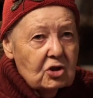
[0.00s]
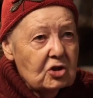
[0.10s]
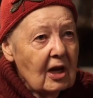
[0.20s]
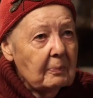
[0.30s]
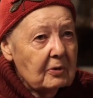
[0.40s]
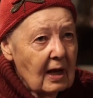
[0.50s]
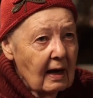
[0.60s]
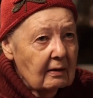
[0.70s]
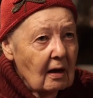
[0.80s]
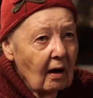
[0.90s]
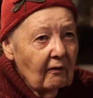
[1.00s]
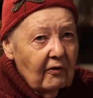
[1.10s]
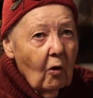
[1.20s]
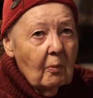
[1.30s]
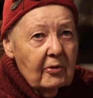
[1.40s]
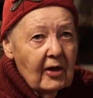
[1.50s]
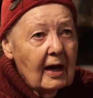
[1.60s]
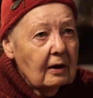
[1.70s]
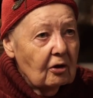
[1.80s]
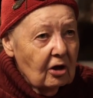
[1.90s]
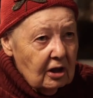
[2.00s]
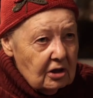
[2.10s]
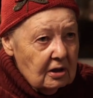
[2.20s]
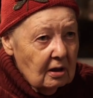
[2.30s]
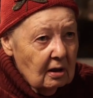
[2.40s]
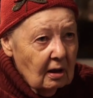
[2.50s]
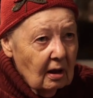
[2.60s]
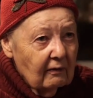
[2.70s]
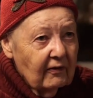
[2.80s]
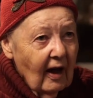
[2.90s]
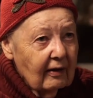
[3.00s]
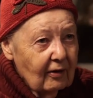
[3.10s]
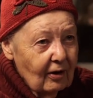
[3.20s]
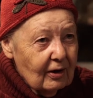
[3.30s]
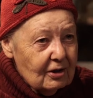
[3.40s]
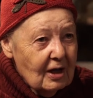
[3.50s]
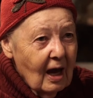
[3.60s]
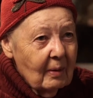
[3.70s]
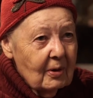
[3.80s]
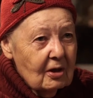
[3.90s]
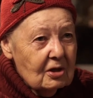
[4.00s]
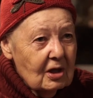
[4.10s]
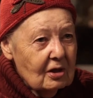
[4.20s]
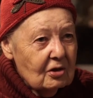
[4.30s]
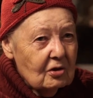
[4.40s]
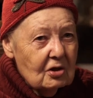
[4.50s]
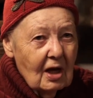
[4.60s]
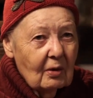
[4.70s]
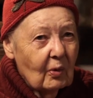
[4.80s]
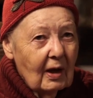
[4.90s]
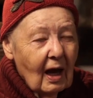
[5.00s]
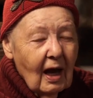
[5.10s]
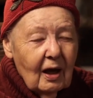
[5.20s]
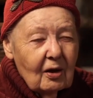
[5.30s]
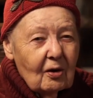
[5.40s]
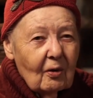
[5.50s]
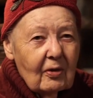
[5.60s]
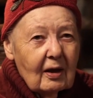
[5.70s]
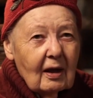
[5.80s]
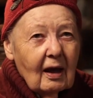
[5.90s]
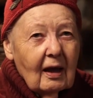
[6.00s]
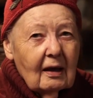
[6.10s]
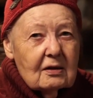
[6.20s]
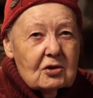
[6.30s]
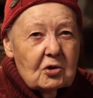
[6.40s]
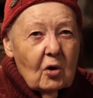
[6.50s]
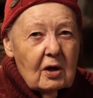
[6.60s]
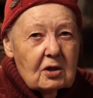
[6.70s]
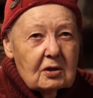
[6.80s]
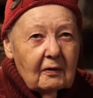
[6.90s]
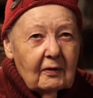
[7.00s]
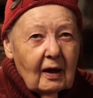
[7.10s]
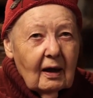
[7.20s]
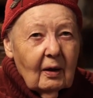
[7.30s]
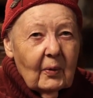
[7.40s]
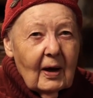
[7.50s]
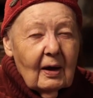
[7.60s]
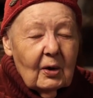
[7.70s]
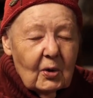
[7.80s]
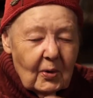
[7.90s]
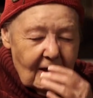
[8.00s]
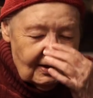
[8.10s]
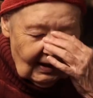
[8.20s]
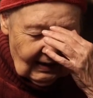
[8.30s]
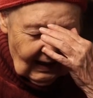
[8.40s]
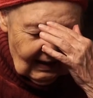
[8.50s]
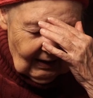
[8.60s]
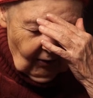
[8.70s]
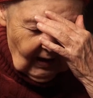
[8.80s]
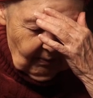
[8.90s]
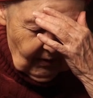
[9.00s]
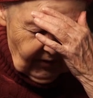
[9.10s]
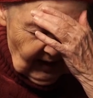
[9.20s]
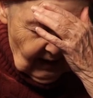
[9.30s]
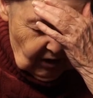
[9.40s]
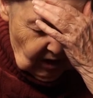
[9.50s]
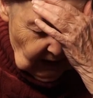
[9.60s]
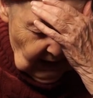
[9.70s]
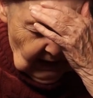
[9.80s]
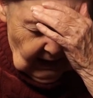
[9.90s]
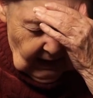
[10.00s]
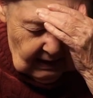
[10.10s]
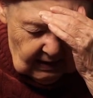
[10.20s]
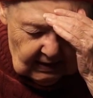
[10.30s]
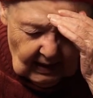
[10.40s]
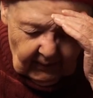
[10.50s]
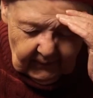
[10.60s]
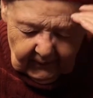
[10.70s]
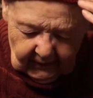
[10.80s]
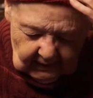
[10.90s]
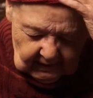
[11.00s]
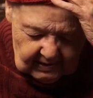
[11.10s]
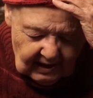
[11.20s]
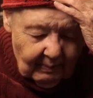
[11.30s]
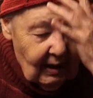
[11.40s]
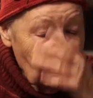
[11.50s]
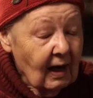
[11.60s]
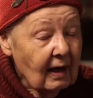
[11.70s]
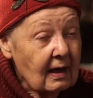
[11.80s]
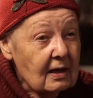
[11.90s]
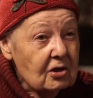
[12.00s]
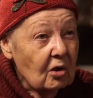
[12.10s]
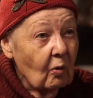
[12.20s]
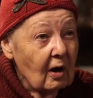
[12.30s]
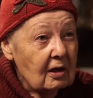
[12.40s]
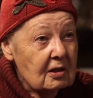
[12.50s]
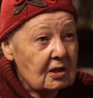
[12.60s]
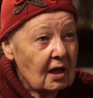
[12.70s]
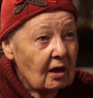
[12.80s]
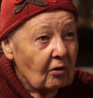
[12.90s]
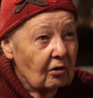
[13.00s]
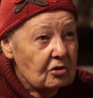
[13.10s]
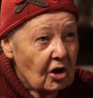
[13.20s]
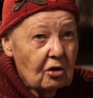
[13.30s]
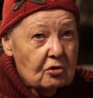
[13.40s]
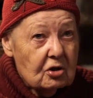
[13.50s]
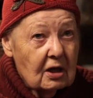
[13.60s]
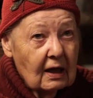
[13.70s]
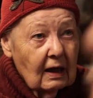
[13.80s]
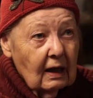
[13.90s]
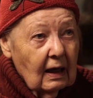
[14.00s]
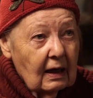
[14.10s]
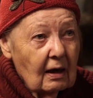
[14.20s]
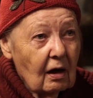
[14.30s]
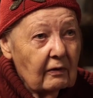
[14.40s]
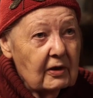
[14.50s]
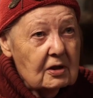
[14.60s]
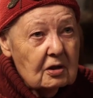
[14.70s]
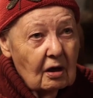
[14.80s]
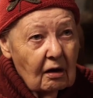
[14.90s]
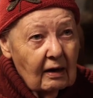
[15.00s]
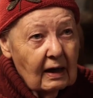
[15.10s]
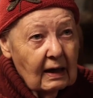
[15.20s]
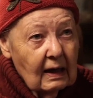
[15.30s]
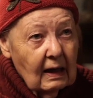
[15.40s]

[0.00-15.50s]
step down form, thank yes. goodness. Yes. Thank goodness. Because as you said, we, you know, the stories of, well, who was it in Greek mythology? It's uh, Semele, I guess, who wanted to see Zeus in all of his glory